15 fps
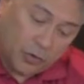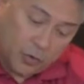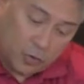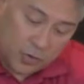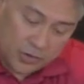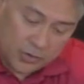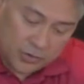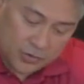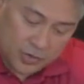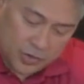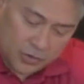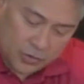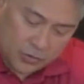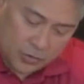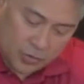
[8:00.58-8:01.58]
new ones,
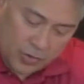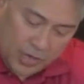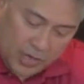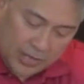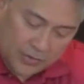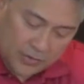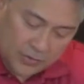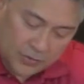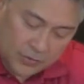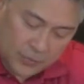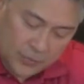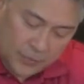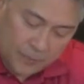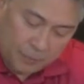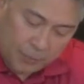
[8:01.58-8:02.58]
so
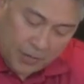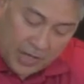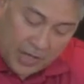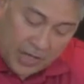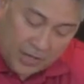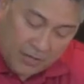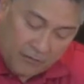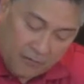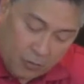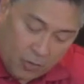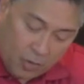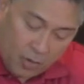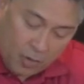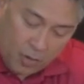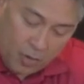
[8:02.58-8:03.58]
that's
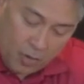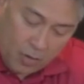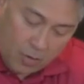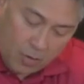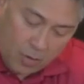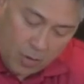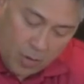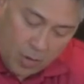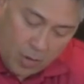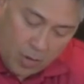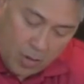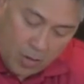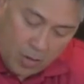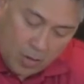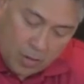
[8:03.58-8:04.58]
84.
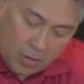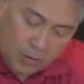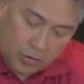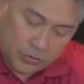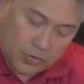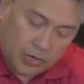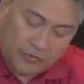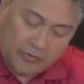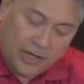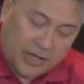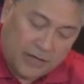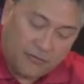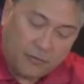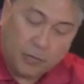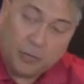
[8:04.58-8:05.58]
So you have
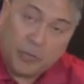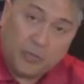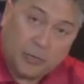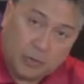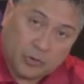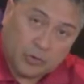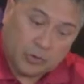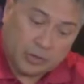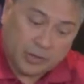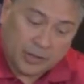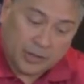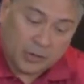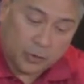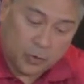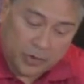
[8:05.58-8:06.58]
84 people
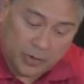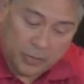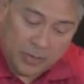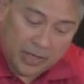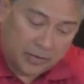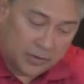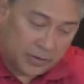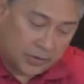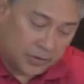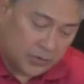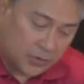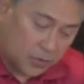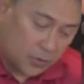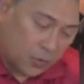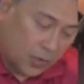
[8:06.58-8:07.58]
that are doing the maintenance,
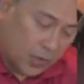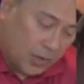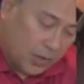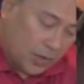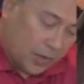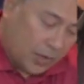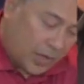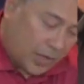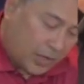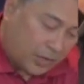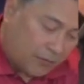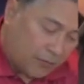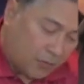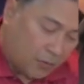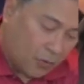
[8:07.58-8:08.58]
so
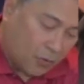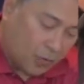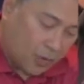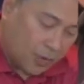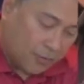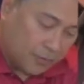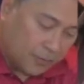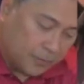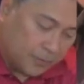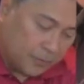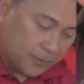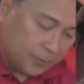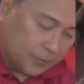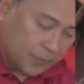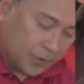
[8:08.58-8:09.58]
84
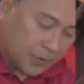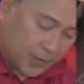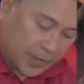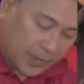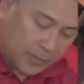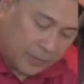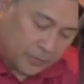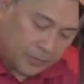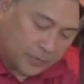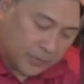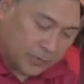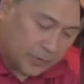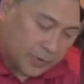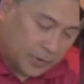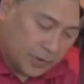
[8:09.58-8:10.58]

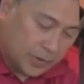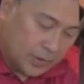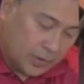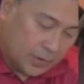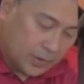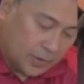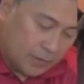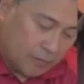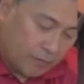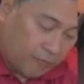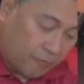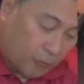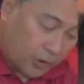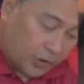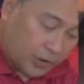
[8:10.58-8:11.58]
times
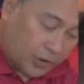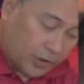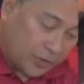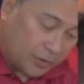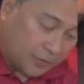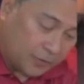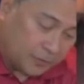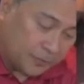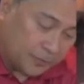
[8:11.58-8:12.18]
40,